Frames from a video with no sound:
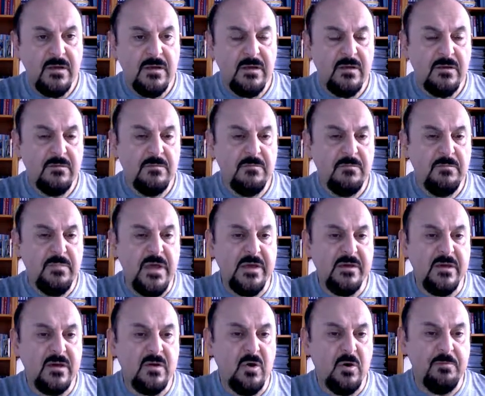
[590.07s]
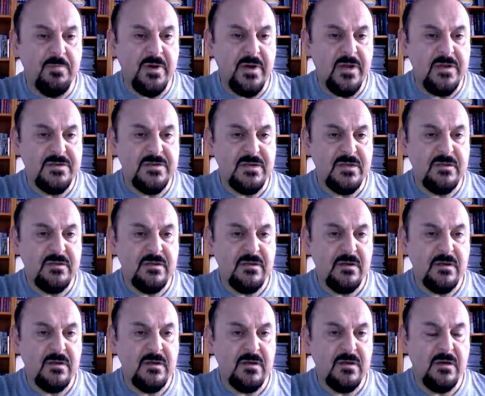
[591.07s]
make a comparison.
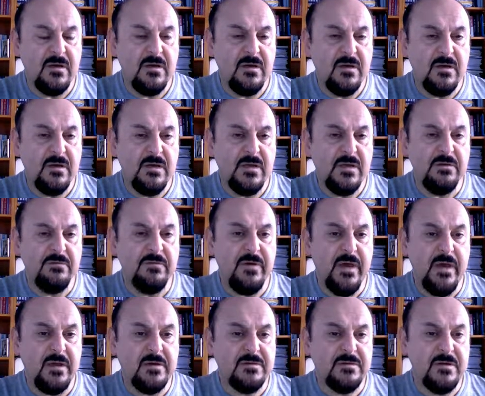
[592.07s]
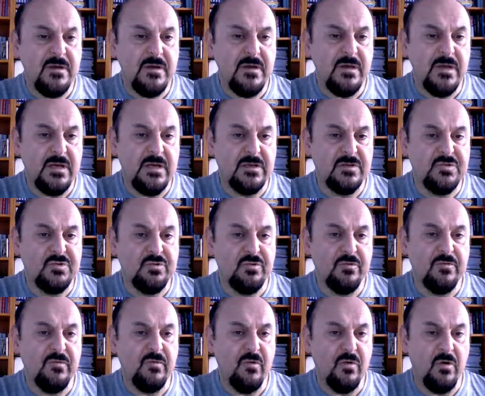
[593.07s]
If x equals to
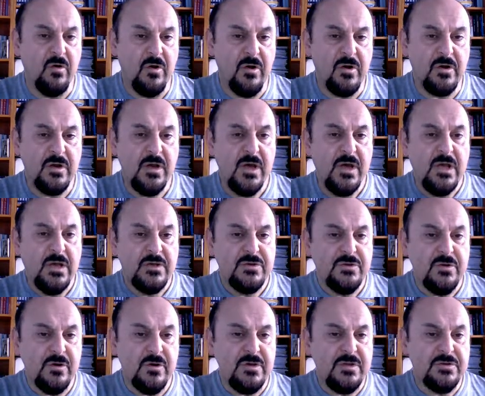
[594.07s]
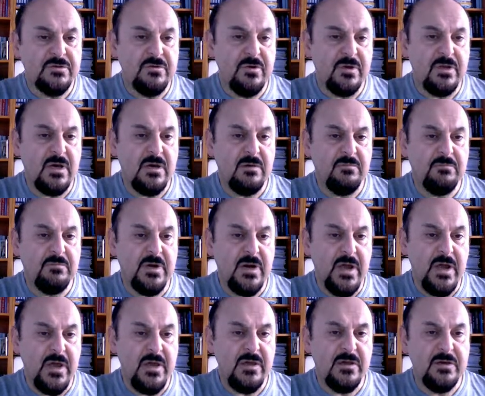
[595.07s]
4, so it's gonna
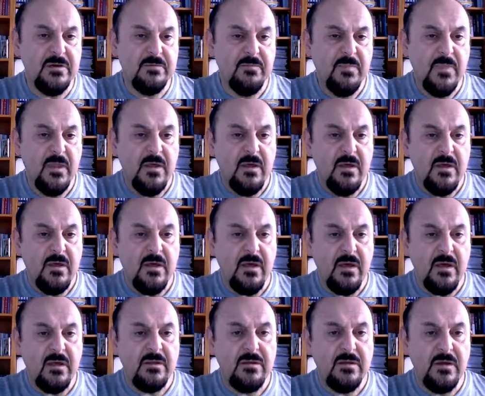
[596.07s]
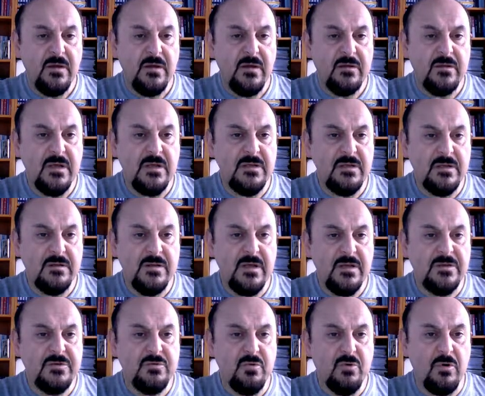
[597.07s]
break, and
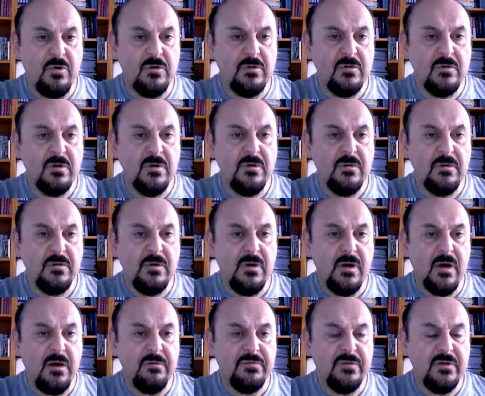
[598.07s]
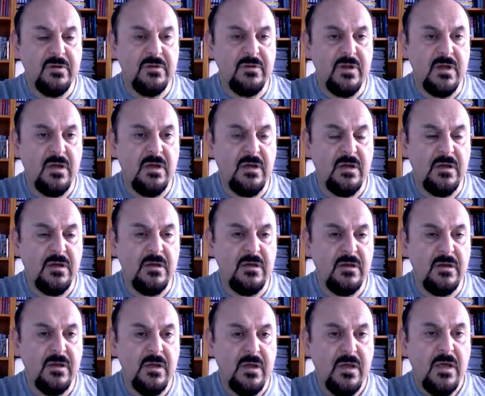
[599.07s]
that's all.
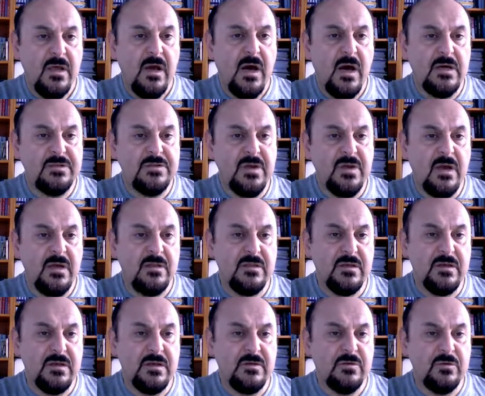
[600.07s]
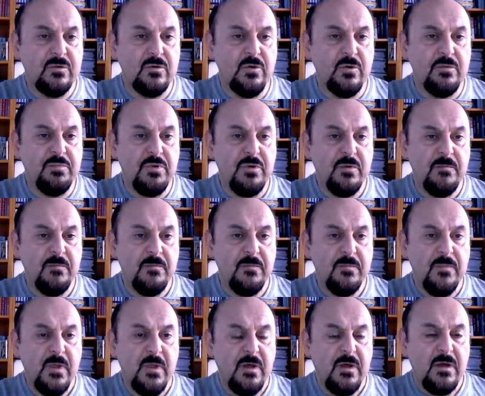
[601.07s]
After outside the loop,
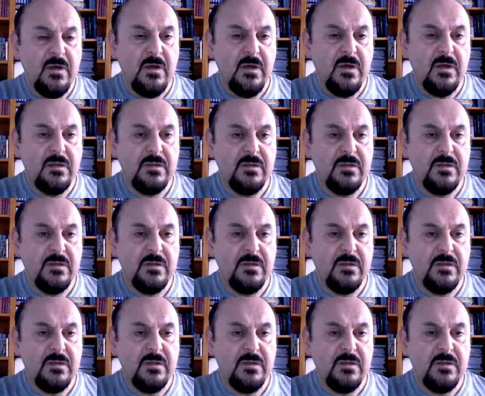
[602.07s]
the